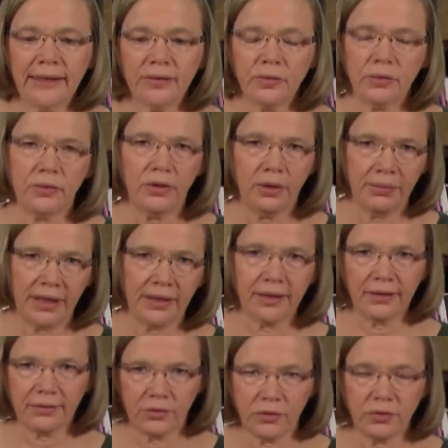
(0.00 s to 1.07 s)
well, her
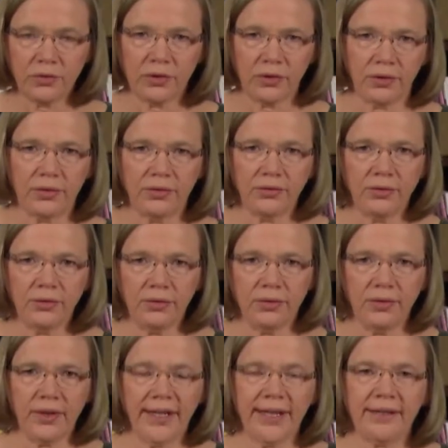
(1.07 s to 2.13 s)
mother taught her through
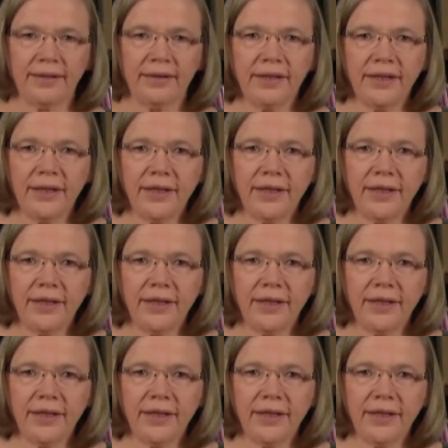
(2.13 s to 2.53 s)
LLATL.